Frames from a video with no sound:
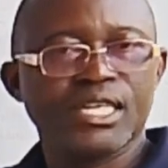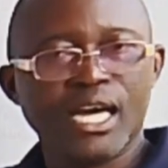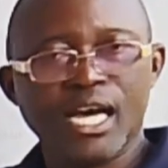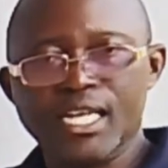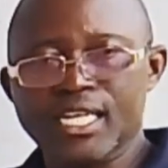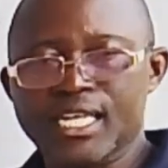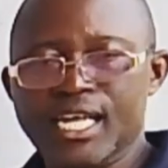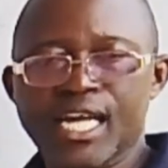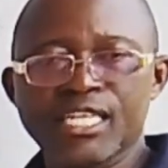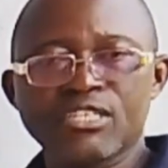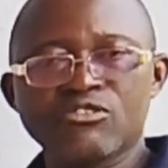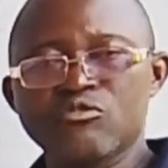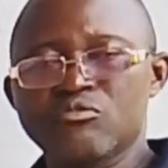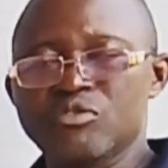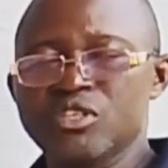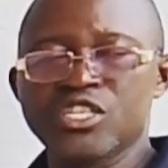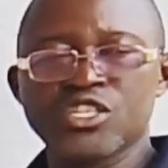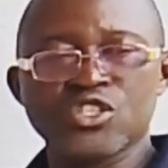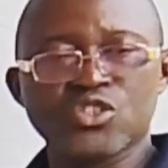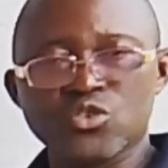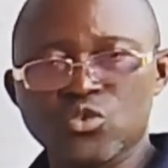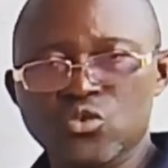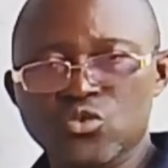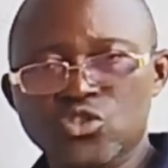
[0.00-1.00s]
And that will be
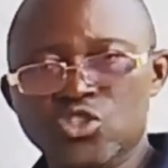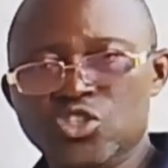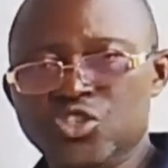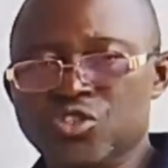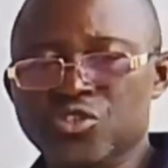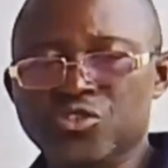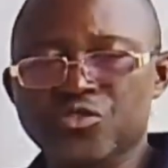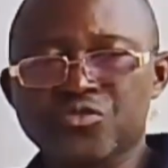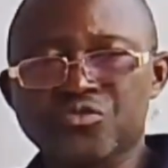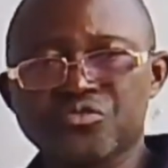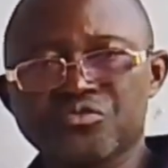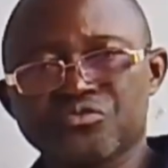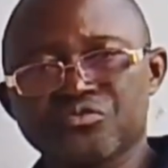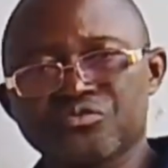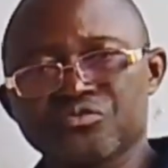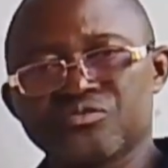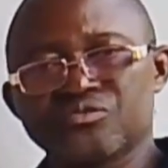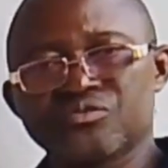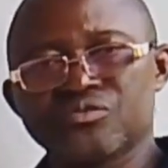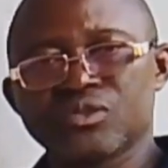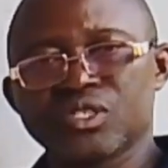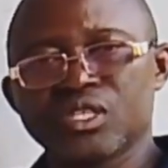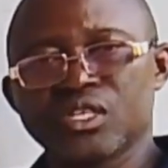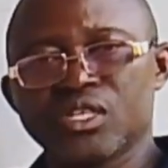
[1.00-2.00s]
the solution.
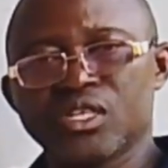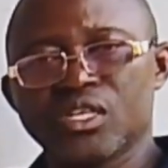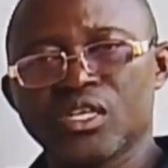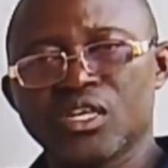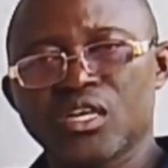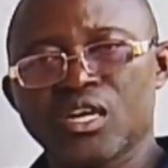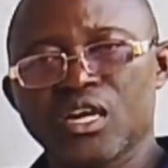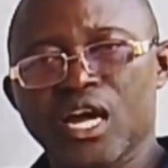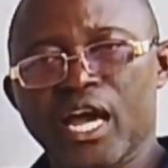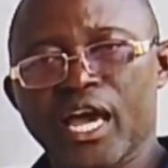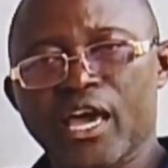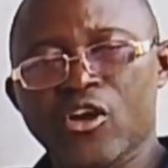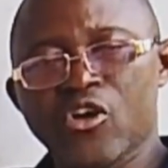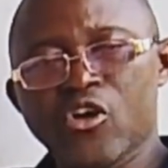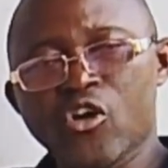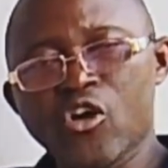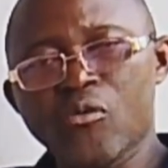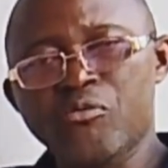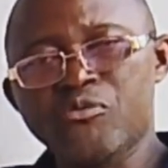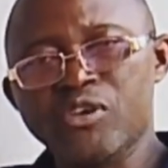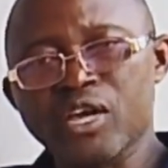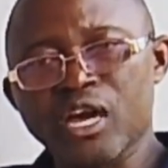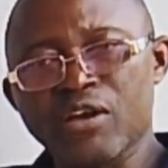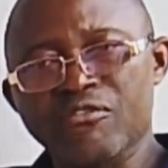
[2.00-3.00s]
I
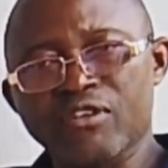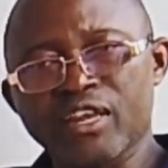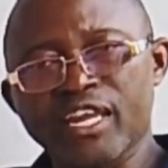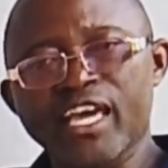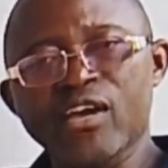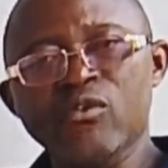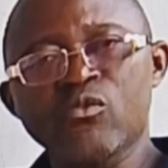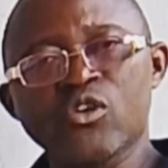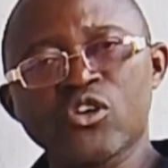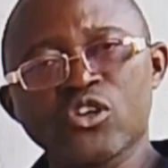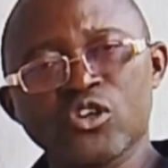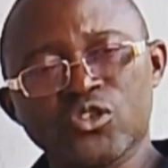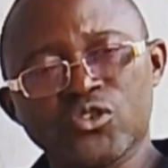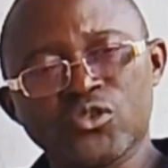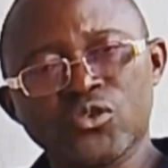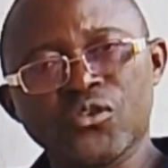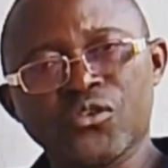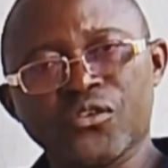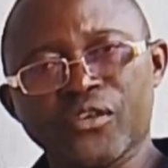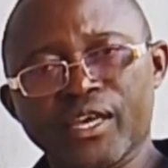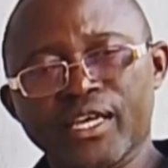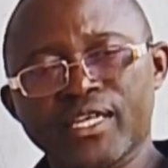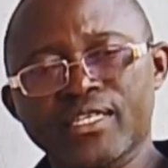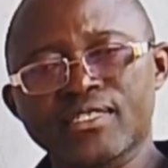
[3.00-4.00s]
hope you have learned 1 or 2
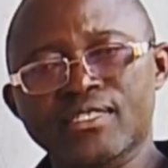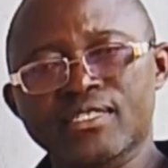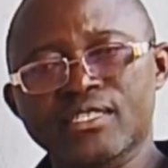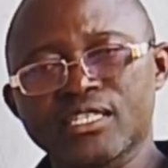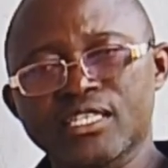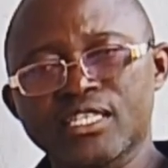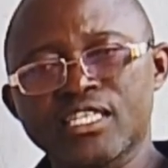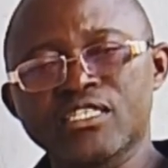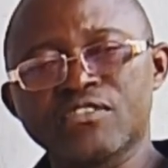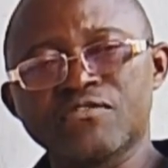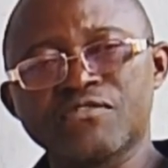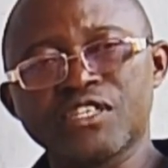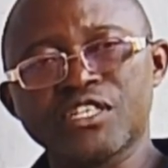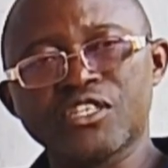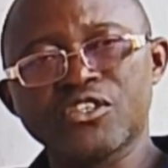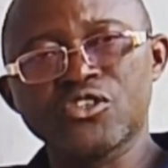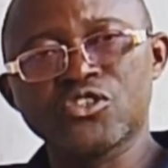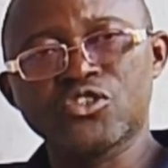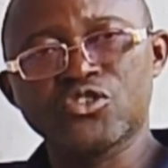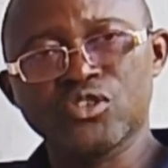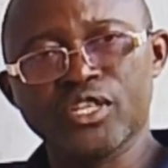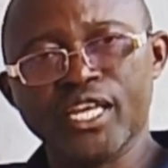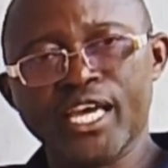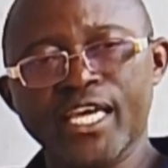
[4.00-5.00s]
things in this video
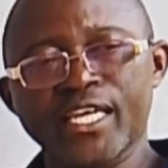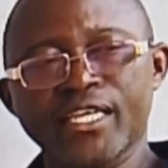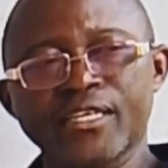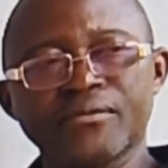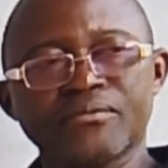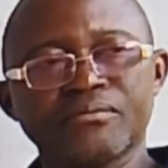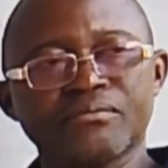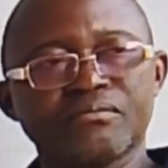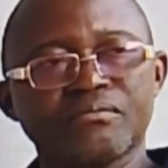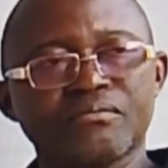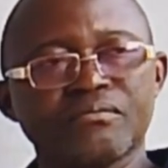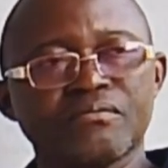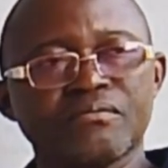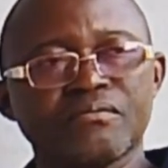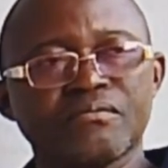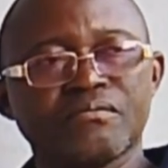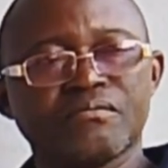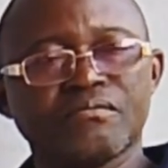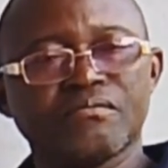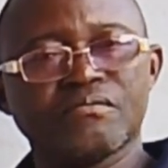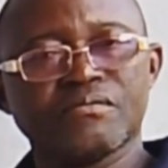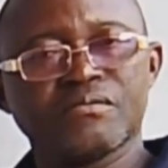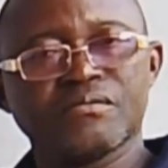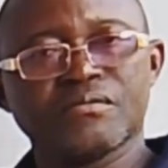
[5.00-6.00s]
today.
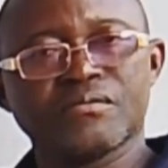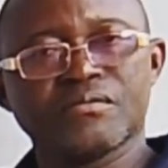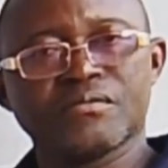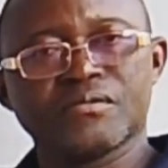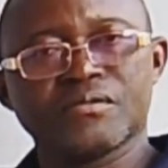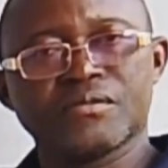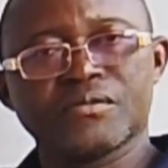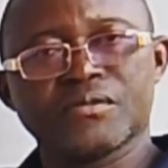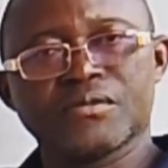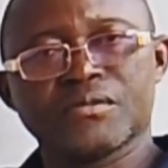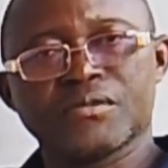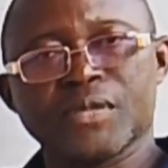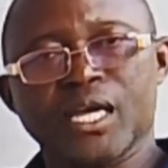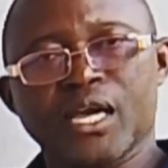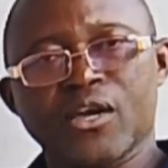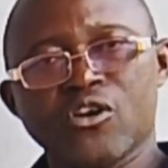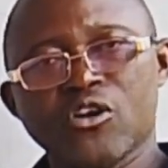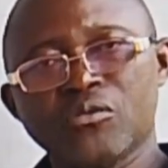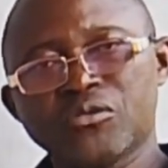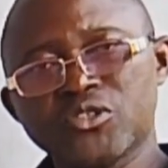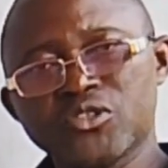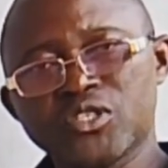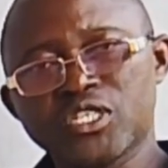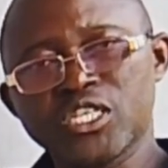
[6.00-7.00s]
I
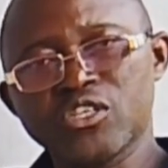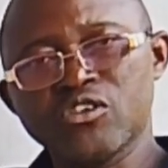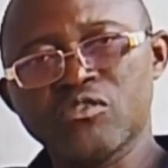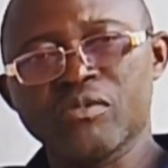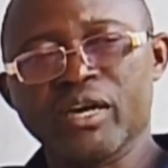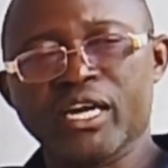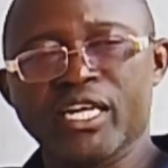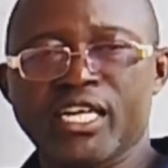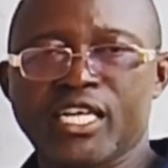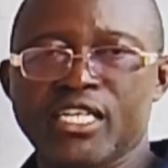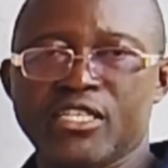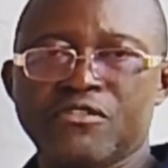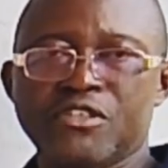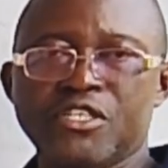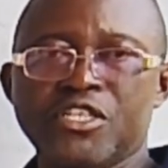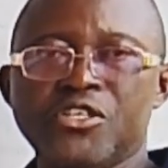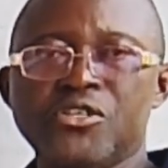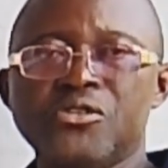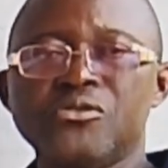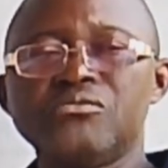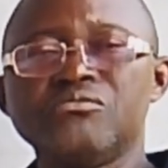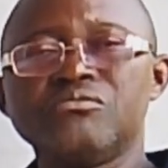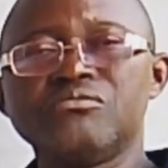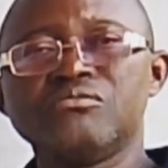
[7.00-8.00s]
hope to see you in my next
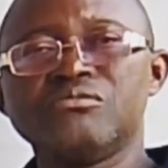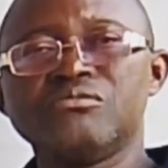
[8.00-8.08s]
video.